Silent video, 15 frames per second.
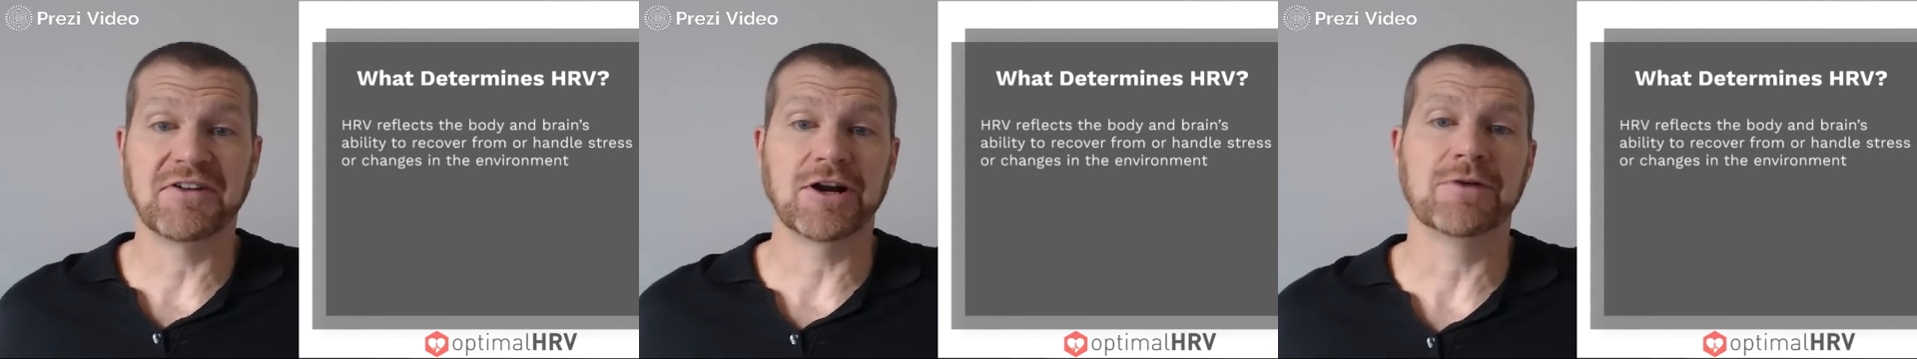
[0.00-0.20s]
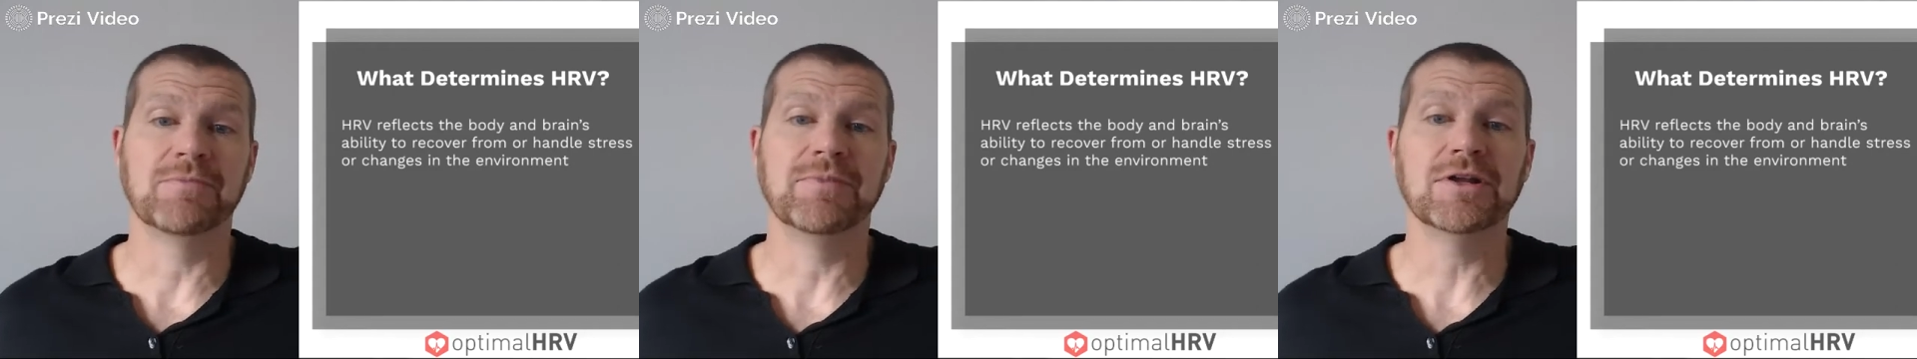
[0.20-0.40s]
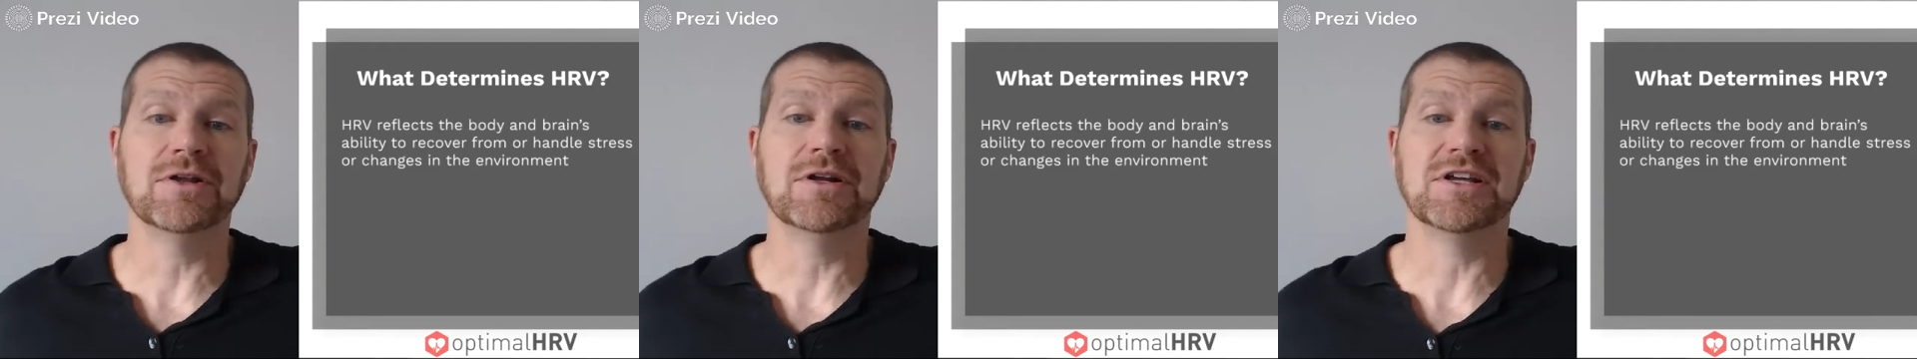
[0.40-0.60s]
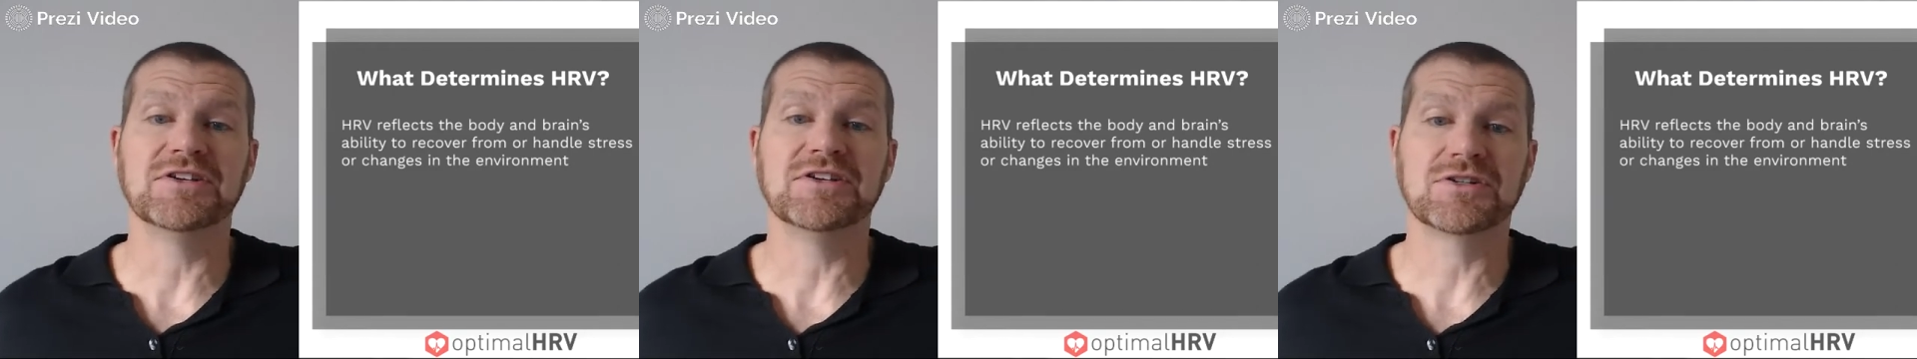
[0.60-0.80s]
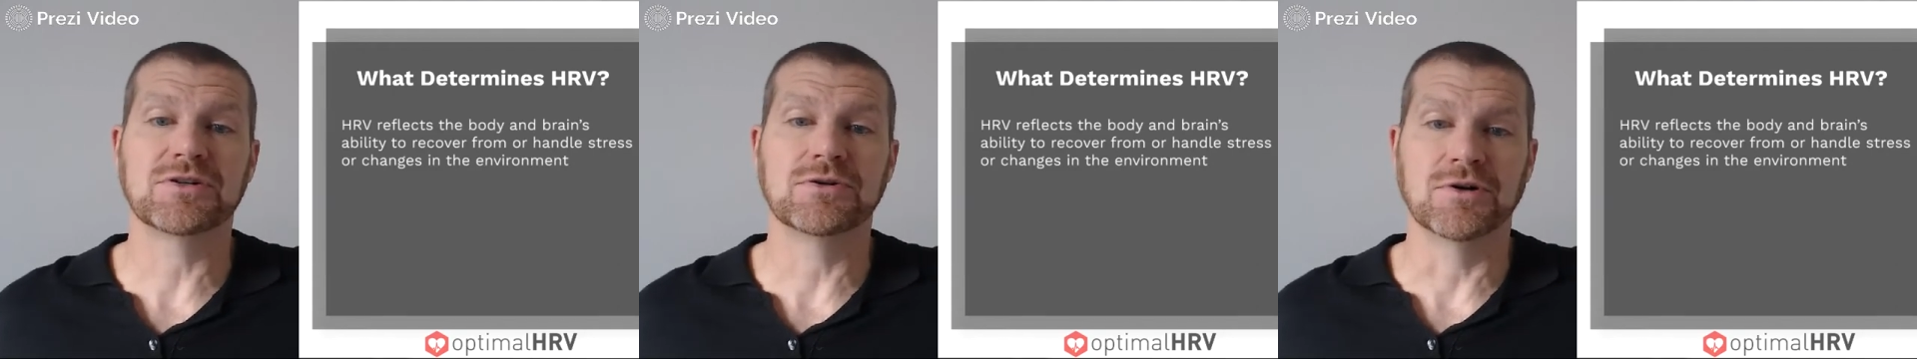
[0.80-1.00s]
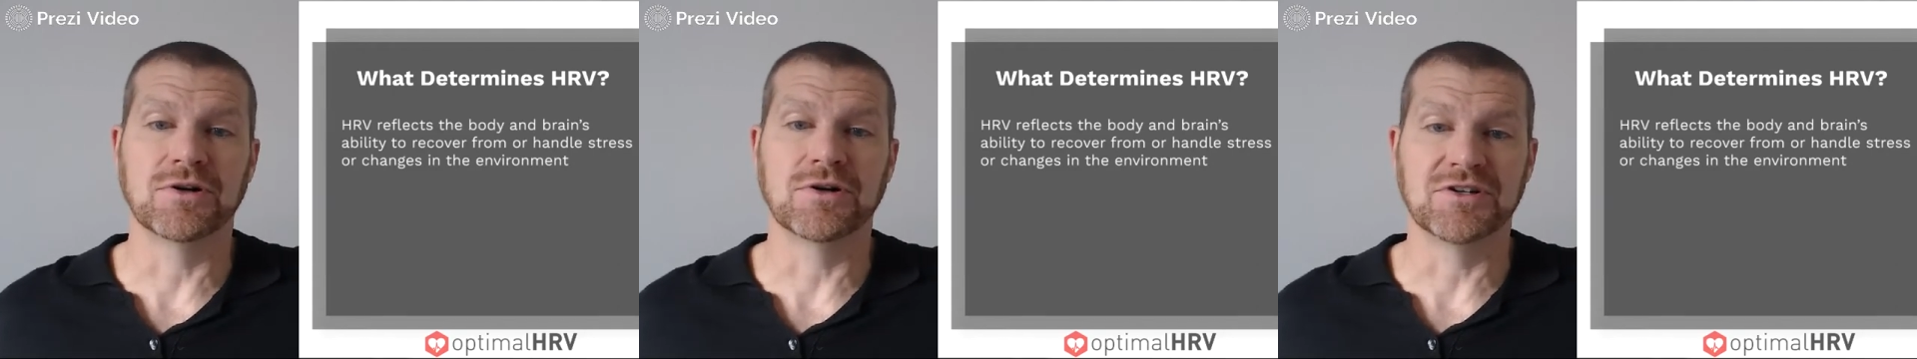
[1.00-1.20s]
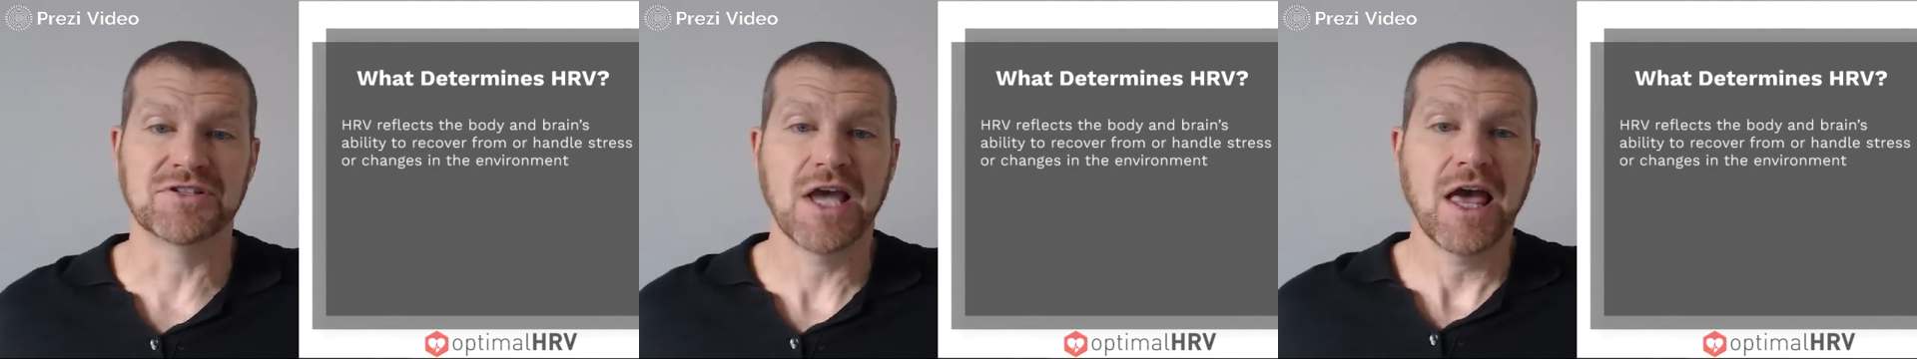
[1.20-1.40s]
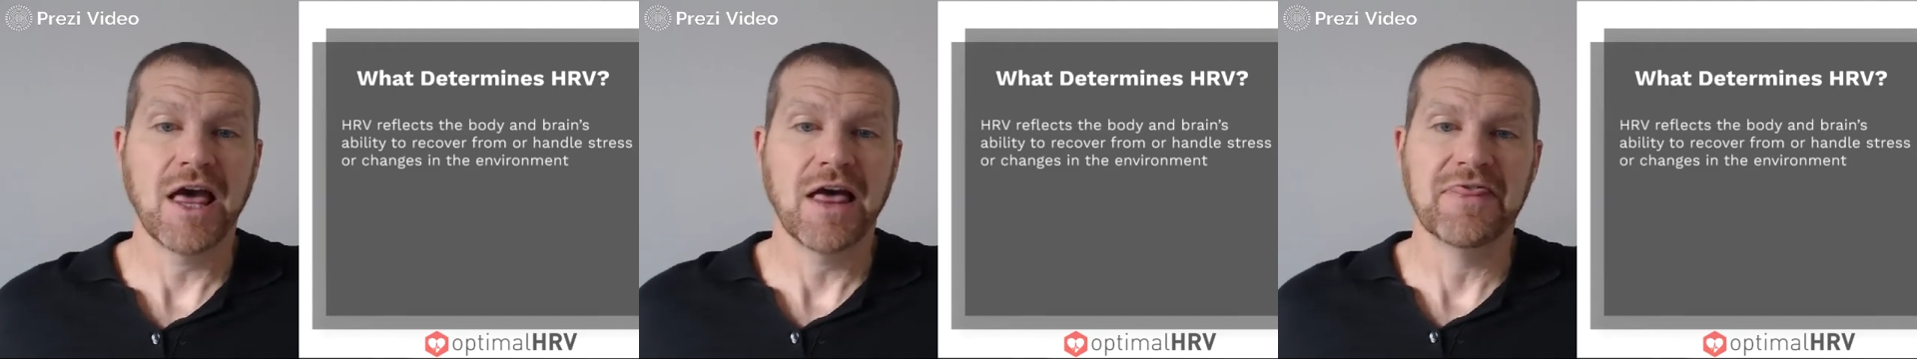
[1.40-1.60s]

variability scores,